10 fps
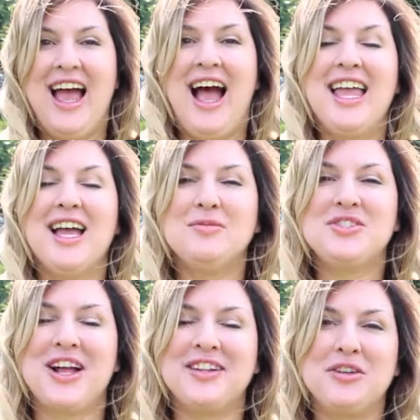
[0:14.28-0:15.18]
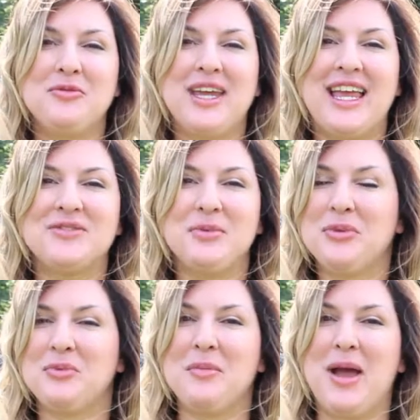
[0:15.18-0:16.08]
Hi, I'm Shaleni Henriquez
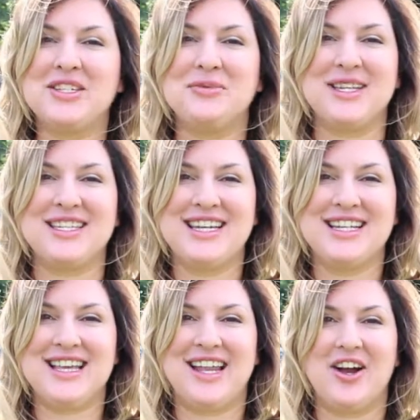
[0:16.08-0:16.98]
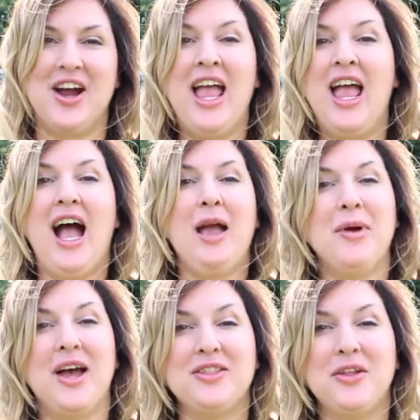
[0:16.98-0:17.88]
with Remax Real Estate Center.
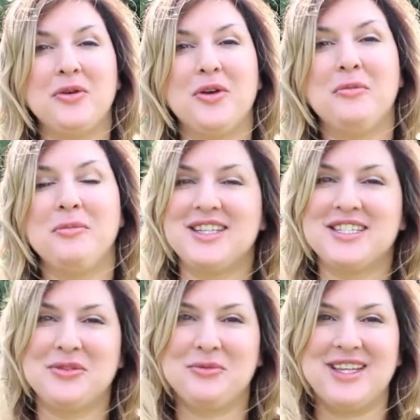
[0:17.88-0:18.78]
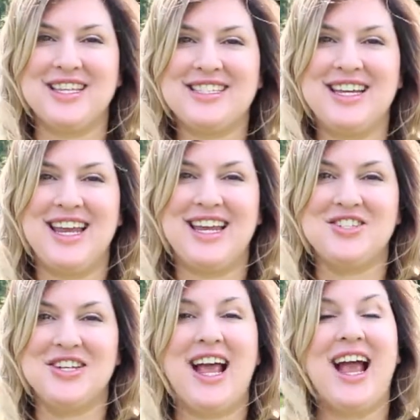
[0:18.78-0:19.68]
I'm a local Milton real estate
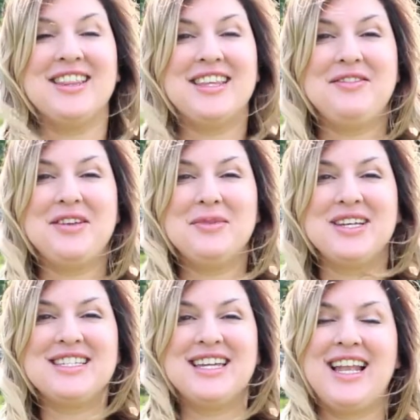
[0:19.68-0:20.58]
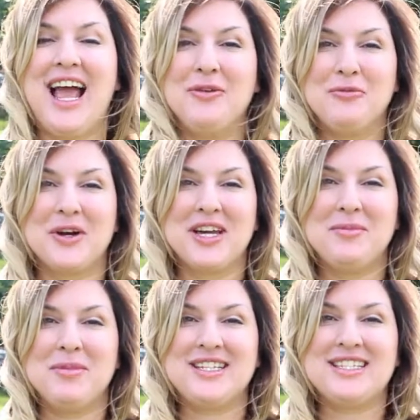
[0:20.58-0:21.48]
agent. I live in Milton, I work
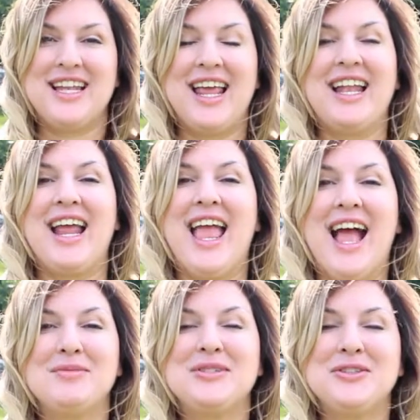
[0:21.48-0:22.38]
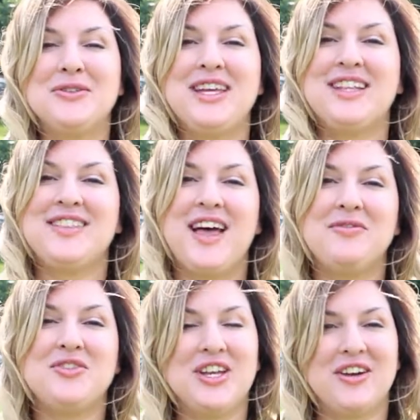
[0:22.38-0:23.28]
in Milton, and I absolutely
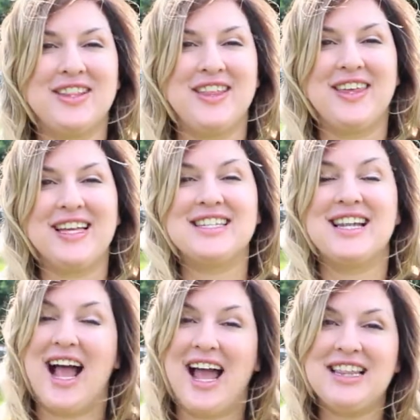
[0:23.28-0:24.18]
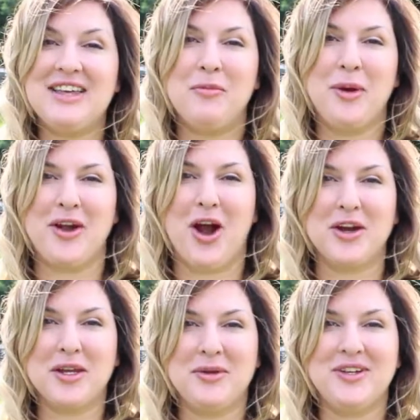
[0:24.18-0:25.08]
love sharing the things that I love about
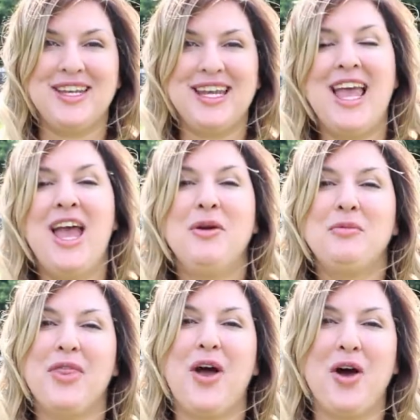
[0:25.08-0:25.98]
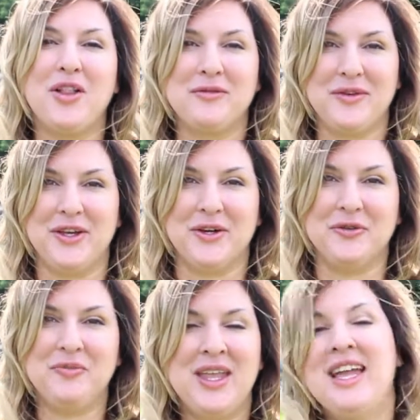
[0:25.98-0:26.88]
our community with all of you.